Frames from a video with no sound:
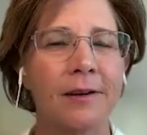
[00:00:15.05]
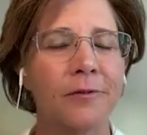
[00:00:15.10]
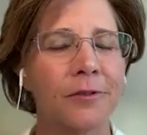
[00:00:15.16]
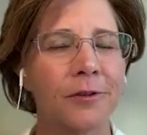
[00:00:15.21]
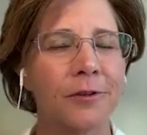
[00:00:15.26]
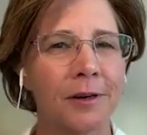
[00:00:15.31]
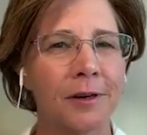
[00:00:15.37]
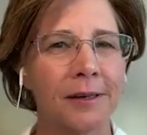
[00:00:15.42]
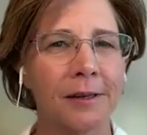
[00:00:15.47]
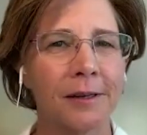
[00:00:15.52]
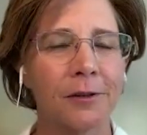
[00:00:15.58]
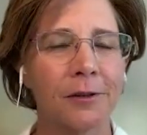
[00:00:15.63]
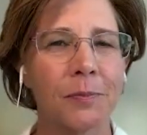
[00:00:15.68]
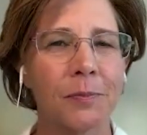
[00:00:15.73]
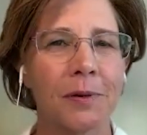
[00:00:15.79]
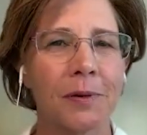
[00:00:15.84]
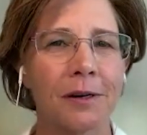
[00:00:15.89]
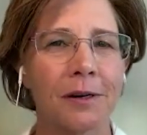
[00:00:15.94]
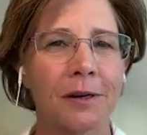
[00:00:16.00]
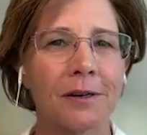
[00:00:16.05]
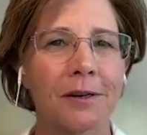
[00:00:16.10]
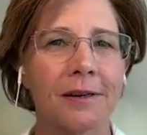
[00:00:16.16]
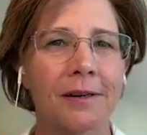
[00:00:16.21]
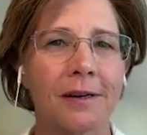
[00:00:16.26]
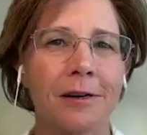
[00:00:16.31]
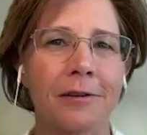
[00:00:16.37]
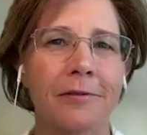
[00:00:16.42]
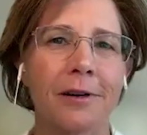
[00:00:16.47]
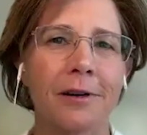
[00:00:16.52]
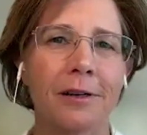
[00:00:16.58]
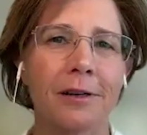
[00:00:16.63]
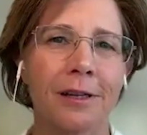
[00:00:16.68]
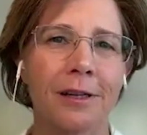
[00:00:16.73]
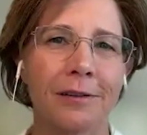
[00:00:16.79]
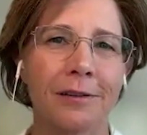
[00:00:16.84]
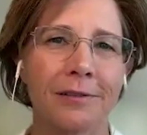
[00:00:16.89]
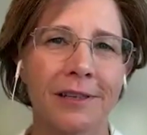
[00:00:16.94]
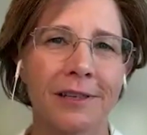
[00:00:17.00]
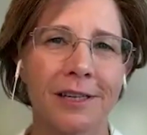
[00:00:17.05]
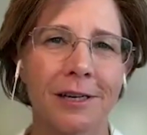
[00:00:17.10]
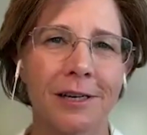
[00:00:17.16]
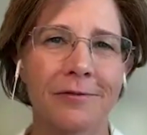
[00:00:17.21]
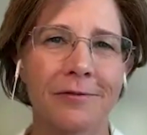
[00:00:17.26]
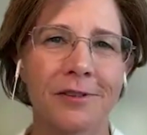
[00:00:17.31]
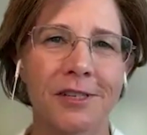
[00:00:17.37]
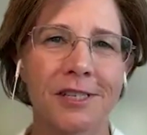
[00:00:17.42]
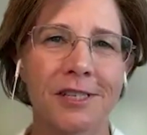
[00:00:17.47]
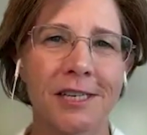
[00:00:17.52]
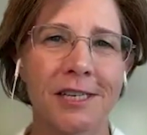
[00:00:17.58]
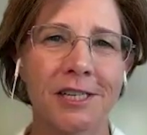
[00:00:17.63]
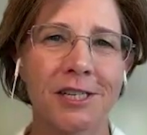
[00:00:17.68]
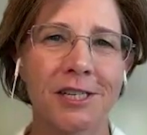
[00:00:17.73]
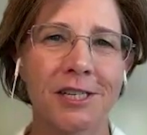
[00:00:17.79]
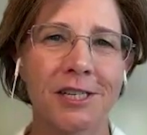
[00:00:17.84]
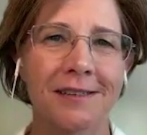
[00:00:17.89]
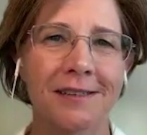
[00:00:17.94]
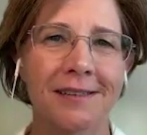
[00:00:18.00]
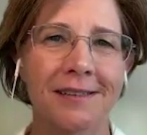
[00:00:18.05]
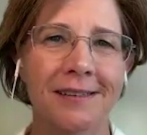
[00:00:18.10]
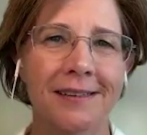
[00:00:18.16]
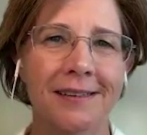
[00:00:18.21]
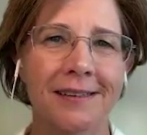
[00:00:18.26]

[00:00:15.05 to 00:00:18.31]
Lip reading: for another part of our lovely conversation.